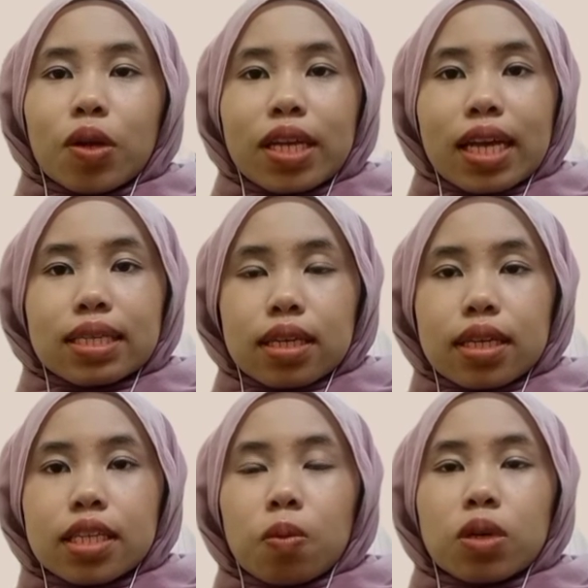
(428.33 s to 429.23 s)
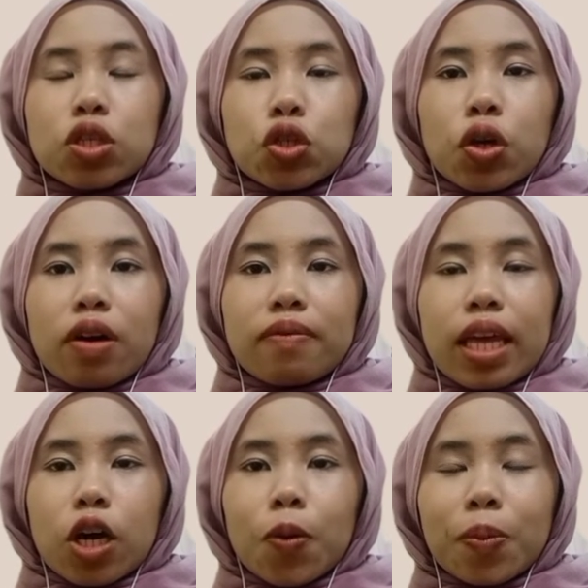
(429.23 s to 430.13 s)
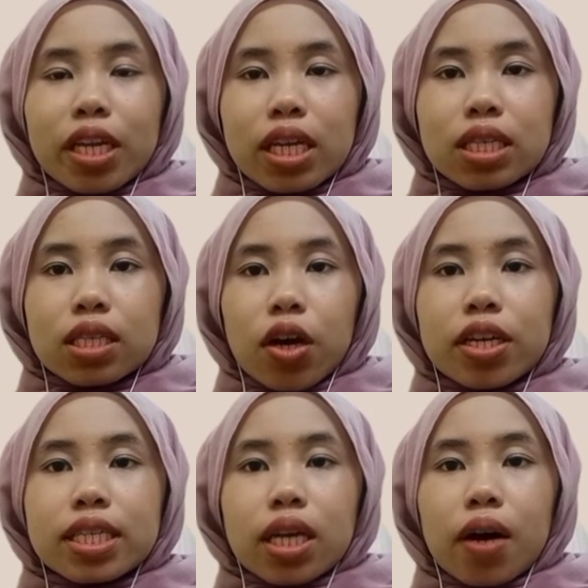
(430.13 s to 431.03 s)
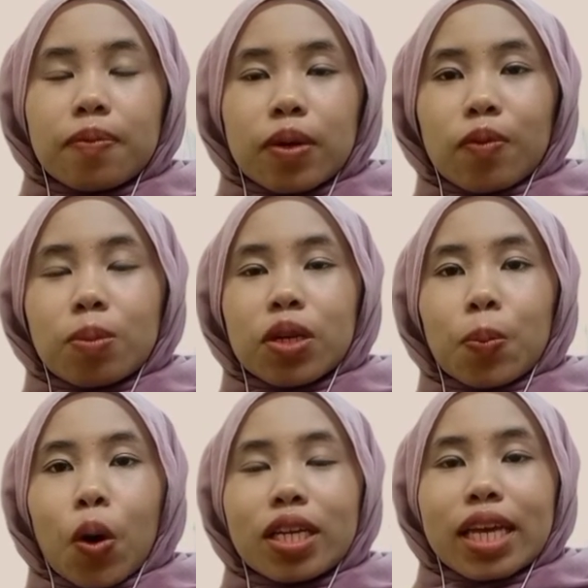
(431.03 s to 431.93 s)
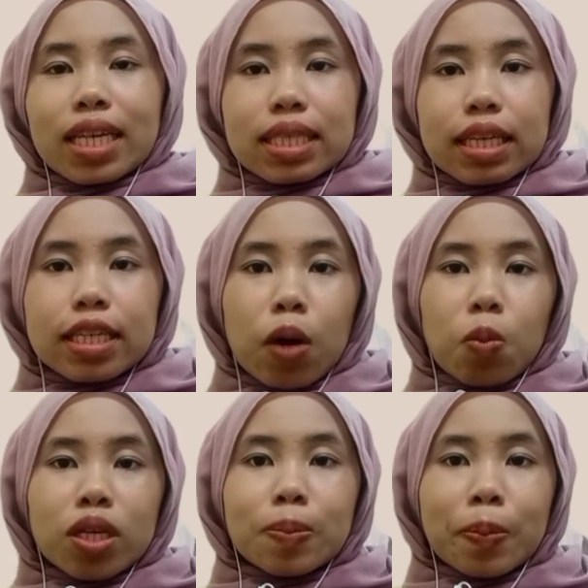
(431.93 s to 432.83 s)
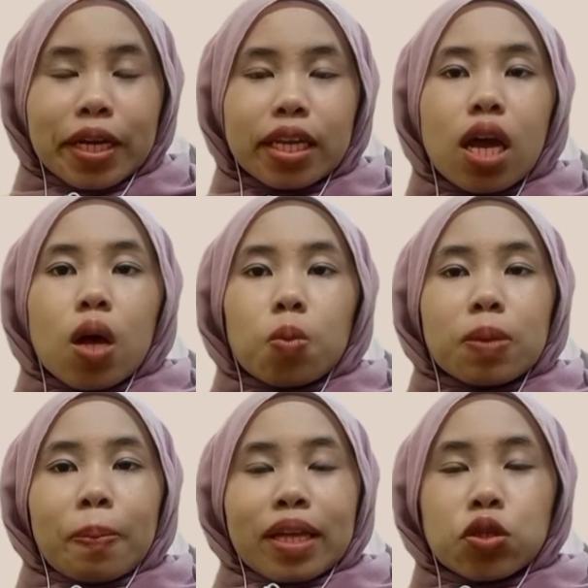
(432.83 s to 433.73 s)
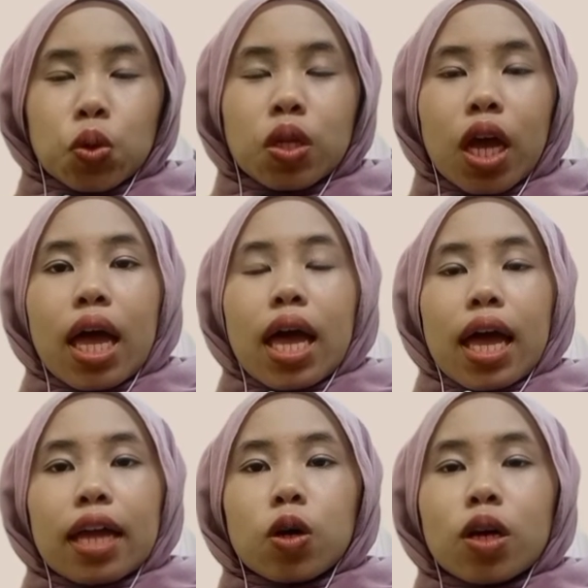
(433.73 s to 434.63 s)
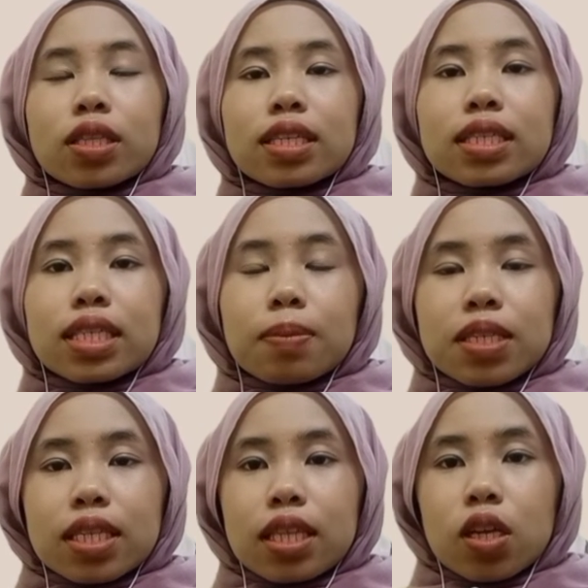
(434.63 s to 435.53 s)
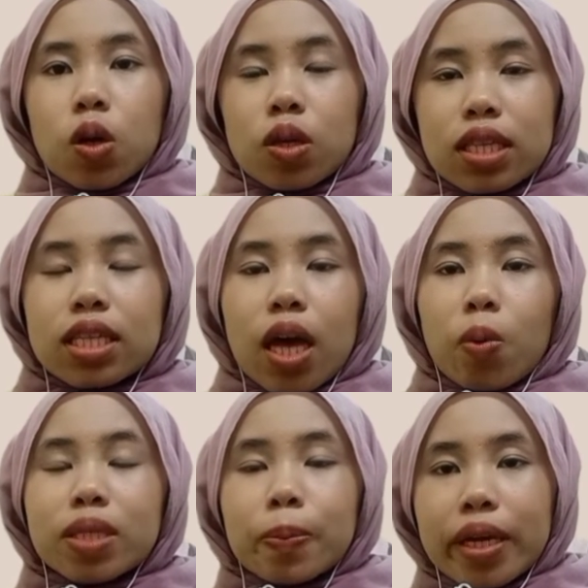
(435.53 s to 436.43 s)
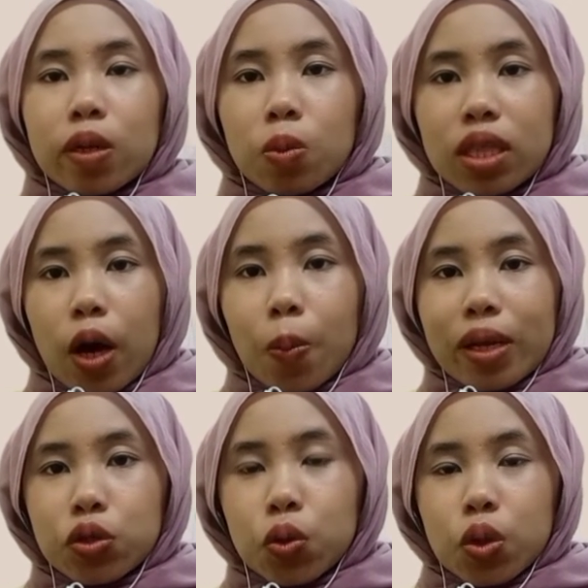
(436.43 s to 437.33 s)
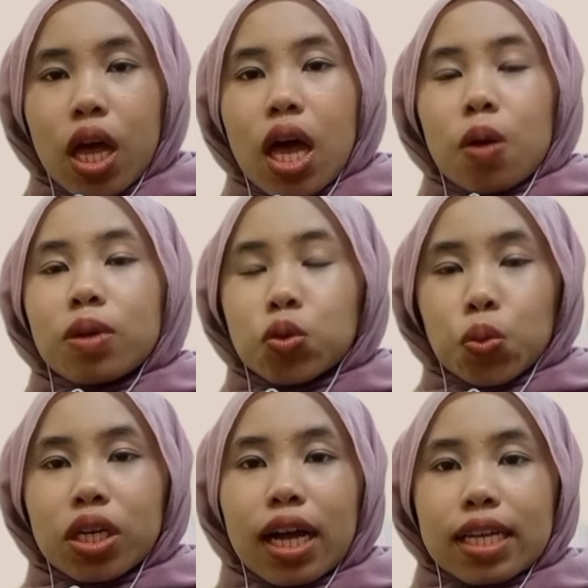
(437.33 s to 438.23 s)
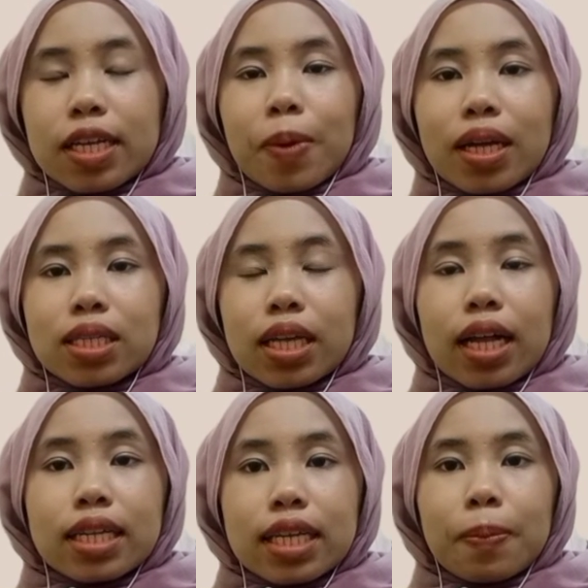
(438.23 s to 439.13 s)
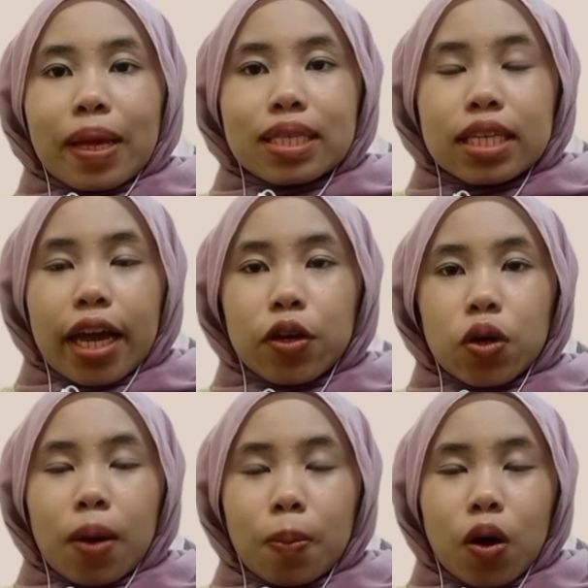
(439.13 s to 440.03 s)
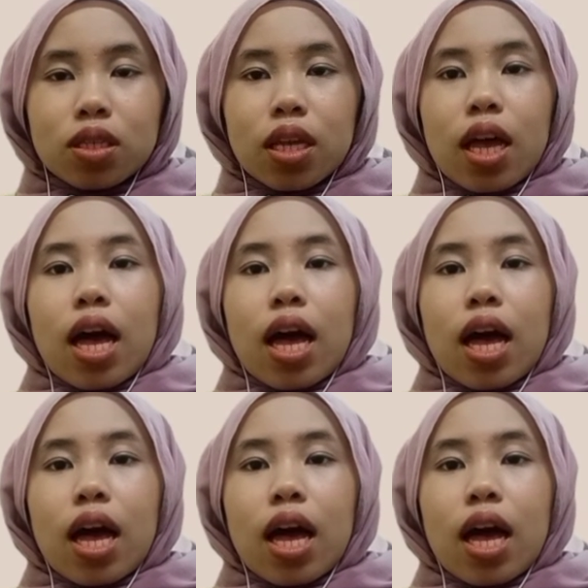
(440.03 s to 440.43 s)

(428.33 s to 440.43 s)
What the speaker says: polyester, there were 2 overlap components that are discovered from the polyester that was burnt with petrol and on the same synthetic clothing that was burnt without petrol, which were alkyl benzene hydrocarbons,